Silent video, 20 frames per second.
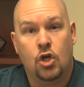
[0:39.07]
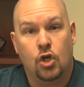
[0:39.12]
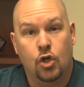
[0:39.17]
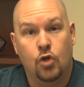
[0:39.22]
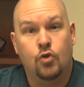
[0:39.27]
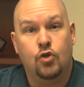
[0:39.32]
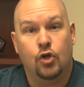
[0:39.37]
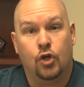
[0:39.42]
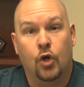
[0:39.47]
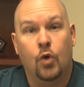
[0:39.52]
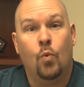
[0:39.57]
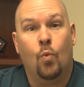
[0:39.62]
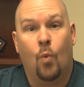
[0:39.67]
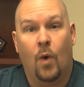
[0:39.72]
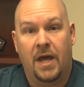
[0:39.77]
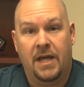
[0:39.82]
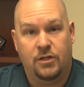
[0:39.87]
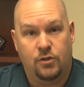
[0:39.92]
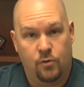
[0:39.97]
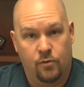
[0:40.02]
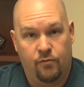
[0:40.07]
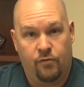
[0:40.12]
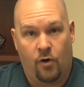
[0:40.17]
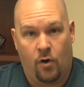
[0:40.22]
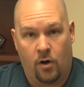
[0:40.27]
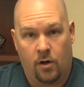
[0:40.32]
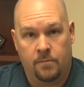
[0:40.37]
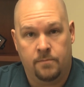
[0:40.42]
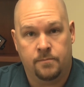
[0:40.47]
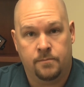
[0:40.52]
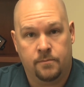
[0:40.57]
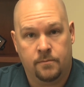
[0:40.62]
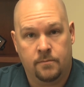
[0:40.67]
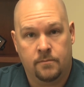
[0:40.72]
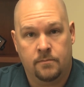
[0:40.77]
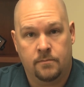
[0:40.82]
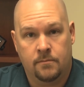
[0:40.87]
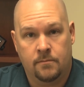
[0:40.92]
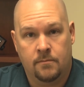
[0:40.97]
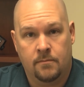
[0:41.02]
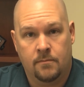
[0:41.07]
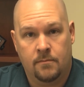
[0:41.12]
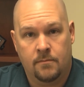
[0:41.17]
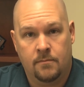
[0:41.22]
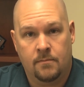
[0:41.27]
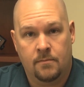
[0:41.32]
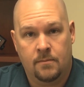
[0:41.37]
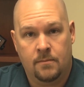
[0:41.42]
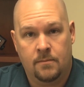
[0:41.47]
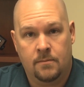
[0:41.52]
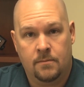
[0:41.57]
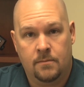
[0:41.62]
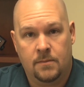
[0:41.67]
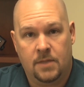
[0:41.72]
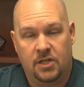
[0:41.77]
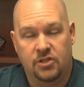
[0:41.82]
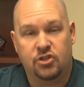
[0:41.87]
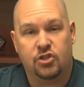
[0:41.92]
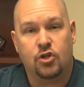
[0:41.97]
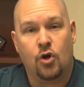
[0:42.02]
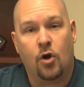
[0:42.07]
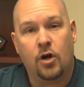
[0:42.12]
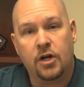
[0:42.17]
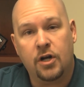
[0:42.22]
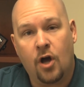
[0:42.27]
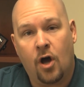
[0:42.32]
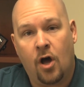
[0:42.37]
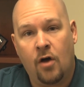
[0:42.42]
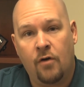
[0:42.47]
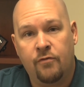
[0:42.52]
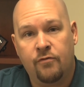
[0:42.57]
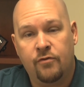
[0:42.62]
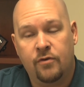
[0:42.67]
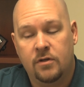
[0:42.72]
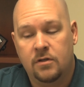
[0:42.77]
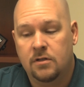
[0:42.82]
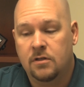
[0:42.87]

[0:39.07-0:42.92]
You took it way too far. It started off